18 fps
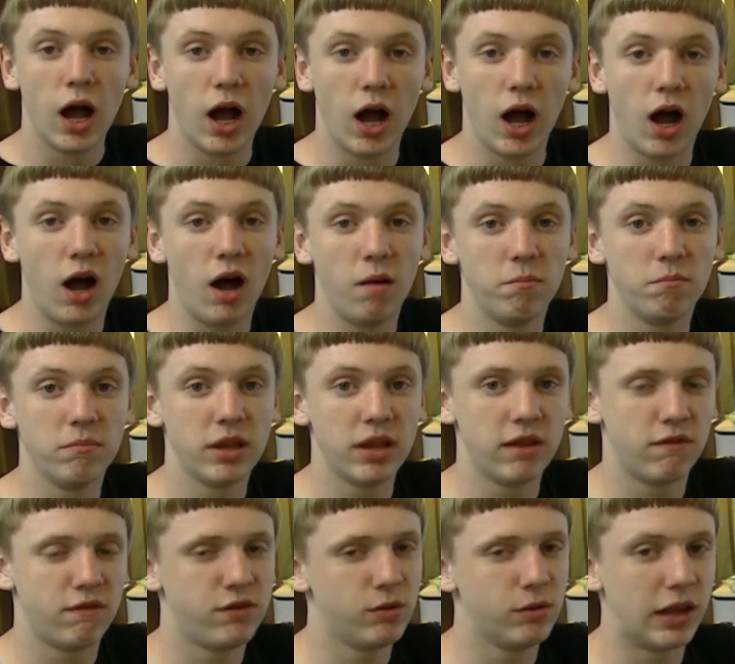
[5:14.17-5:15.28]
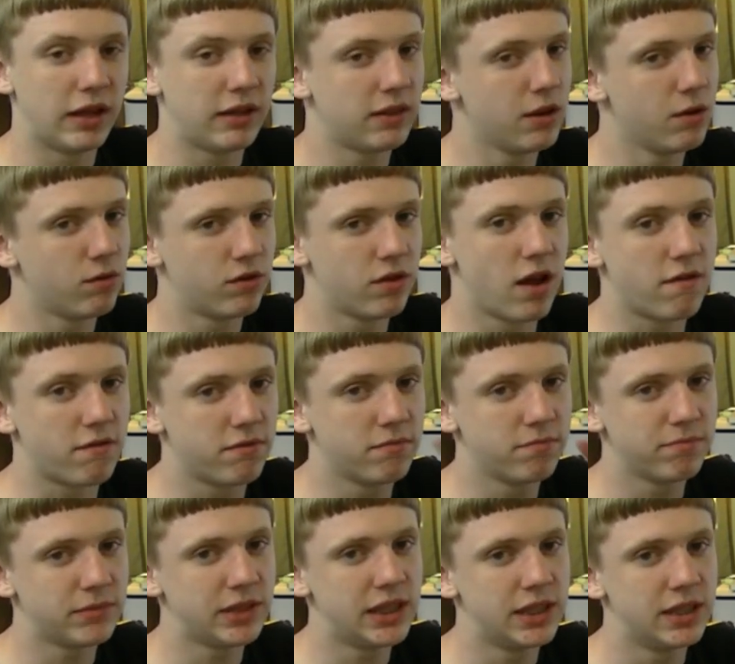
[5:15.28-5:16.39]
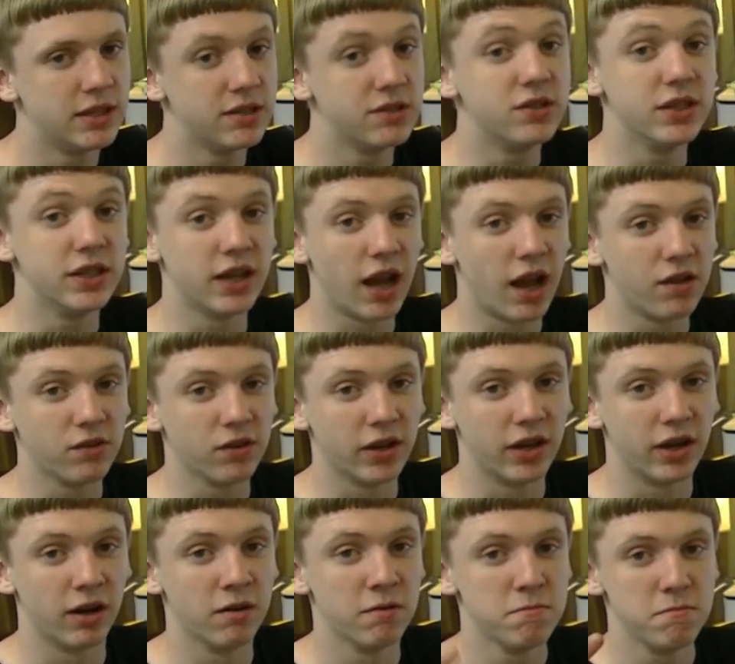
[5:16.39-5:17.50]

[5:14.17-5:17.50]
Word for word: um, if you like the new stuff. See you guys later.